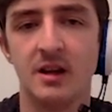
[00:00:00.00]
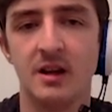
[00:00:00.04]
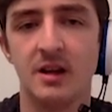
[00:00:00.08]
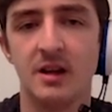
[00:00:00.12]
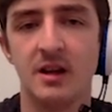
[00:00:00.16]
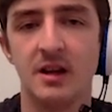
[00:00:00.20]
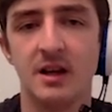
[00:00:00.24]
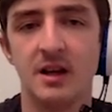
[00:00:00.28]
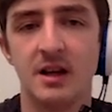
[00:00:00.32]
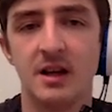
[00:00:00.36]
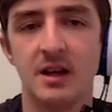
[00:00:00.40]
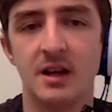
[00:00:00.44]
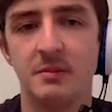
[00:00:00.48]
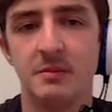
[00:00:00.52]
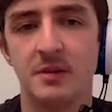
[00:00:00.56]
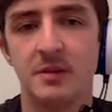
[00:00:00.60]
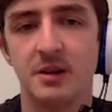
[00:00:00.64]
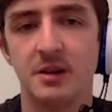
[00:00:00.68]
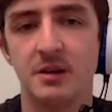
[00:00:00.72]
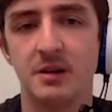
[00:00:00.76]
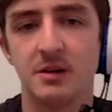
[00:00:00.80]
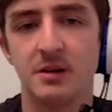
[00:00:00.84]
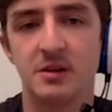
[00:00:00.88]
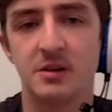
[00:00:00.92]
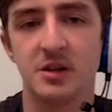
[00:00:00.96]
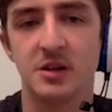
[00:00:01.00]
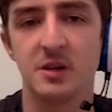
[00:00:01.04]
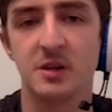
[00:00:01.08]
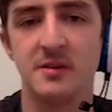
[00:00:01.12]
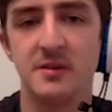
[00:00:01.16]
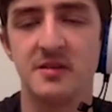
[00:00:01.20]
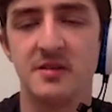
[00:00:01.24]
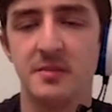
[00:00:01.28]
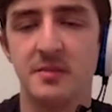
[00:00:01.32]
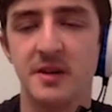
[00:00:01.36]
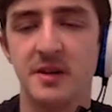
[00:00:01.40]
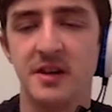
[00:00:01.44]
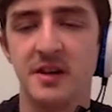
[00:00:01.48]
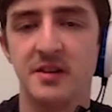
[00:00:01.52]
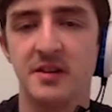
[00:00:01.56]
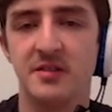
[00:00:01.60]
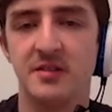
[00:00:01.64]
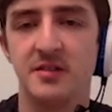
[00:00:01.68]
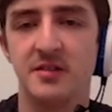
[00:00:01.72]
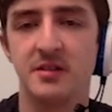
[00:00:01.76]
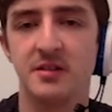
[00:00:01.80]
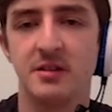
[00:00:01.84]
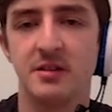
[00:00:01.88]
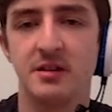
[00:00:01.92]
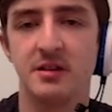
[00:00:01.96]
there. Co is a
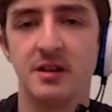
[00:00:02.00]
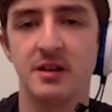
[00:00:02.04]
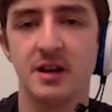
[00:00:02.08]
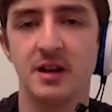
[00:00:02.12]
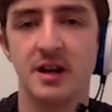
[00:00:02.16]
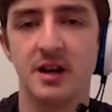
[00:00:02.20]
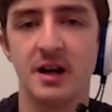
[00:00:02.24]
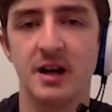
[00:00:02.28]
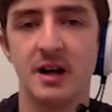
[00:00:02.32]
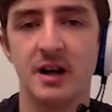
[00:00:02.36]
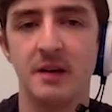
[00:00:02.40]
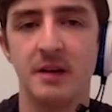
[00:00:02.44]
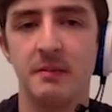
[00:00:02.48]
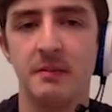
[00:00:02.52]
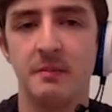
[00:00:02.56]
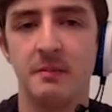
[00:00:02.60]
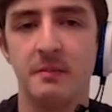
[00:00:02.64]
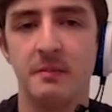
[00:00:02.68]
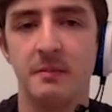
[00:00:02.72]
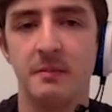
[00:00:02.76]
beast. Co